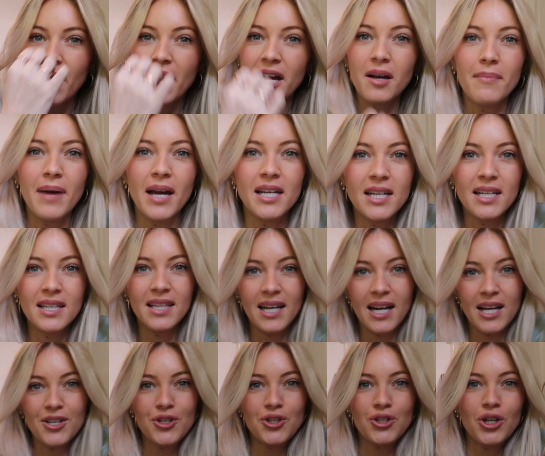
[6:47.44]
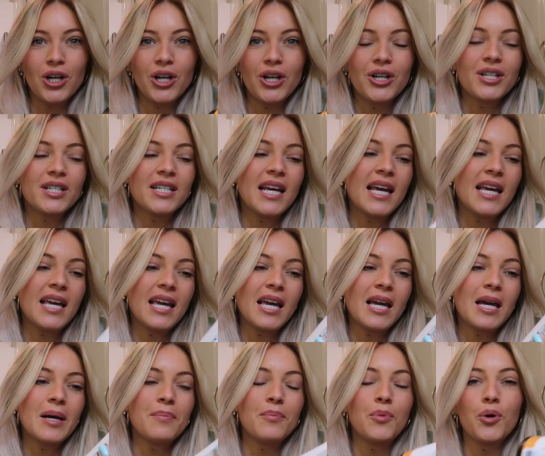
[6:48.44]
recommended that I start
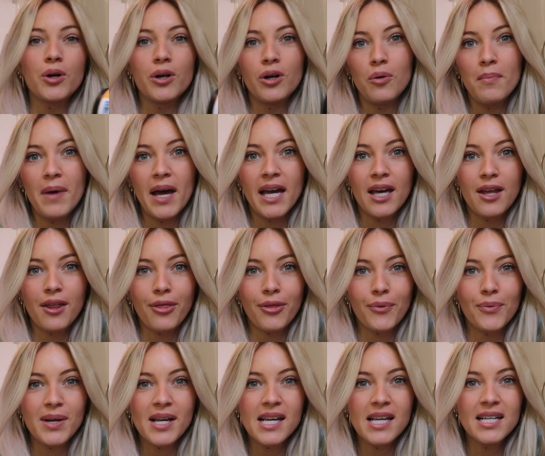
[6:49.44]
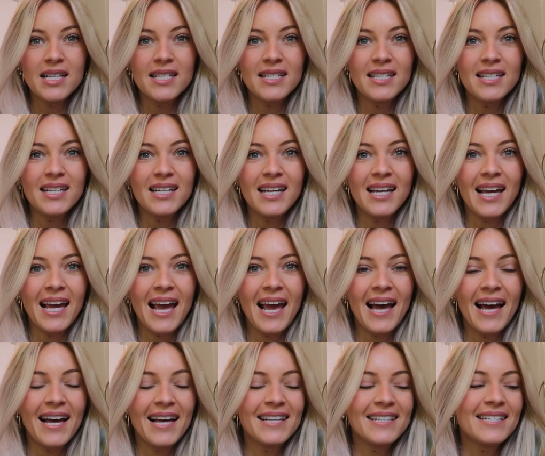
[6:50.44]
taking more omega-3s,
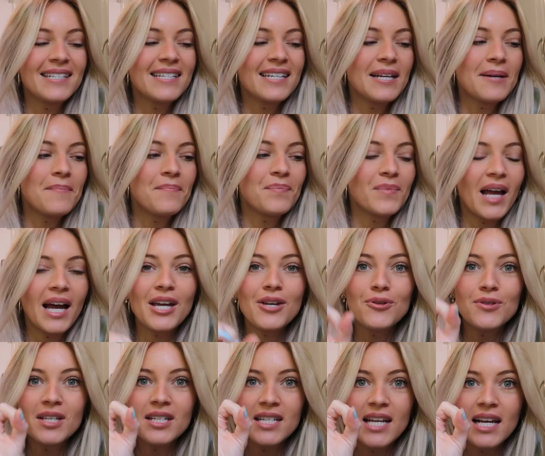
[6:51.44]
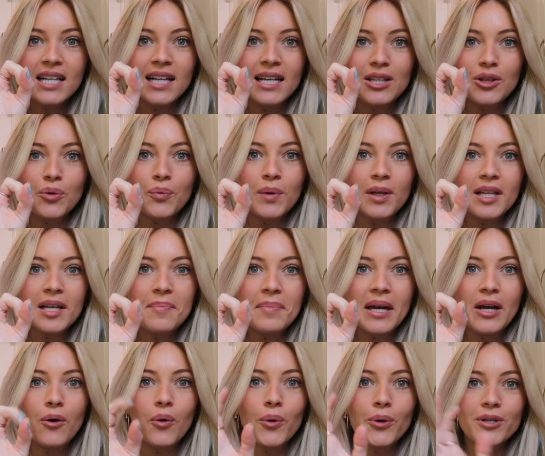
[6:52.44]
and I used to take like the really
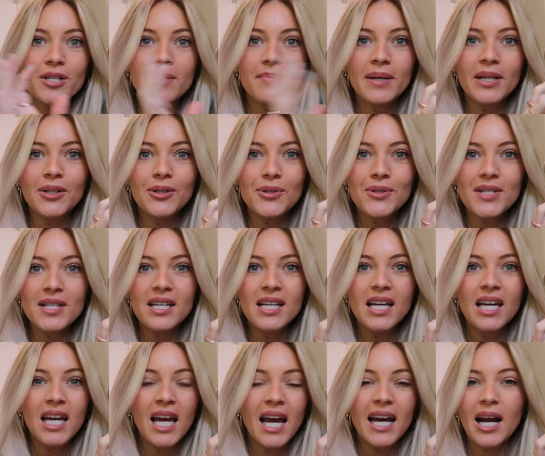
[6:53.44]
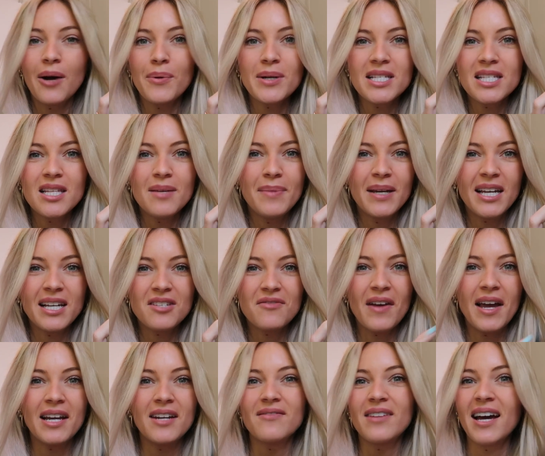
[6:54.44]
big horse pills, and I wasn't the biggest
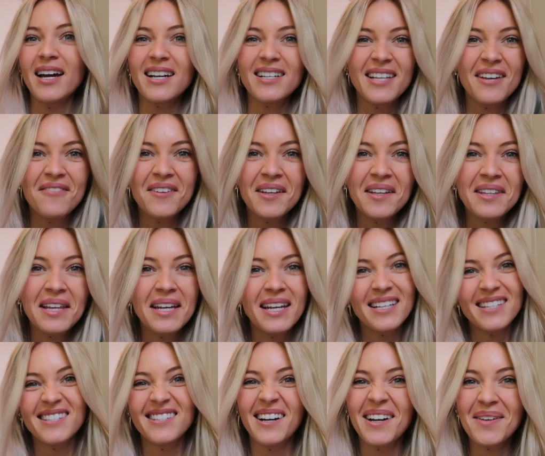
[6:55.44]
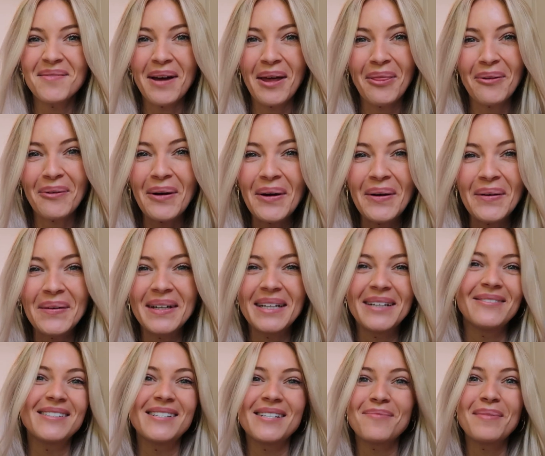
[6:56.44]
fan of that because I feel like they get stuck in my throat and
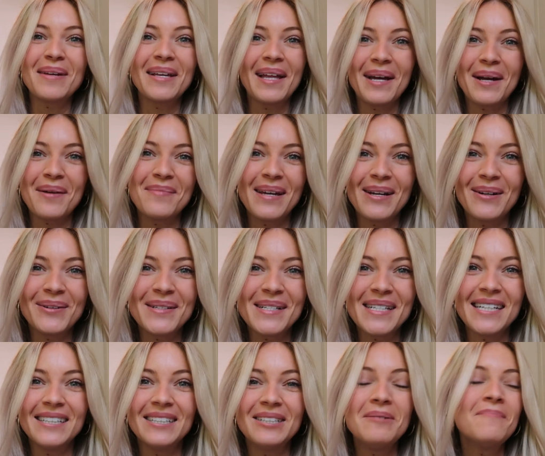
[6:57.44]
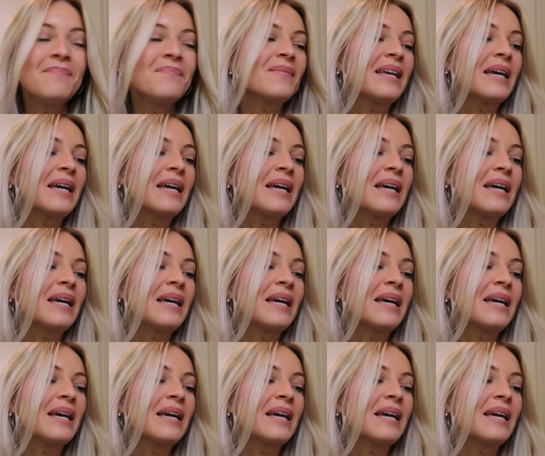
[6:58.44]
it would just be like a big ordeal.